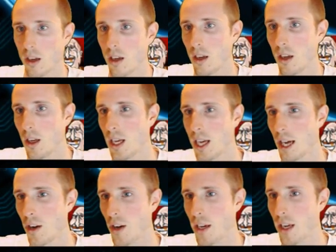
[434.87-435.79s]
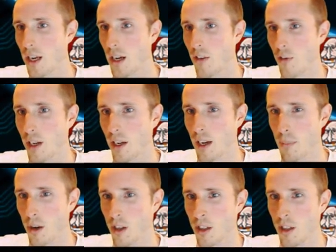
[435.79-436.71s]
How do I get a HUD for 80-day
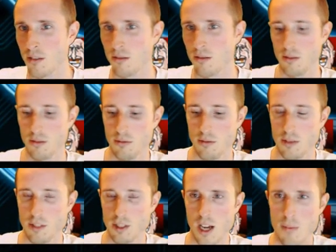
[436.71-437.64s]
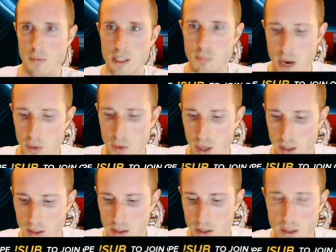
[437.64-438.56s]
poker? Zombo, you just buy one.
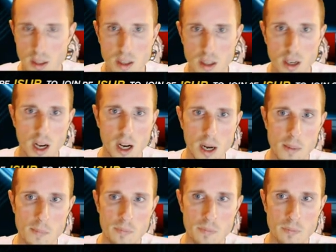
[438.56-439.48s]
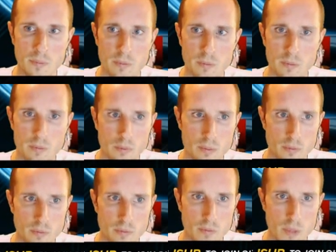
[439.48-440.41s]
Um,
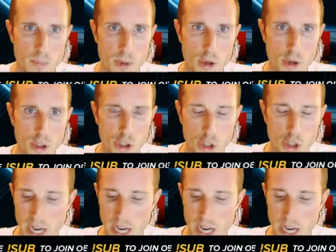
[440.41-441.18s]
poker Tracker.